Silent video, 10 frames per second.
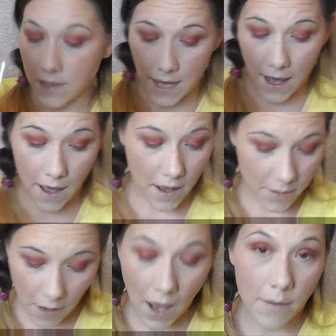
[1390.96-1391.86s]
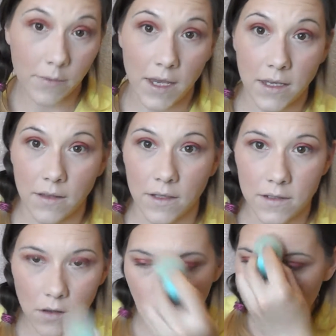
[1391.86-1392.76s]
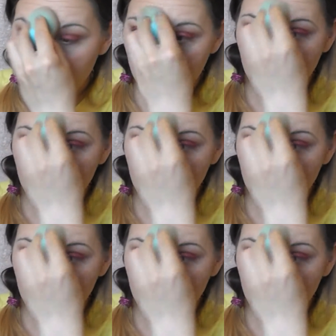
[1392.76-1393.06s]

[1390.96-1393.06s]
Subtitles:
Yeah, I'm liking this a lot.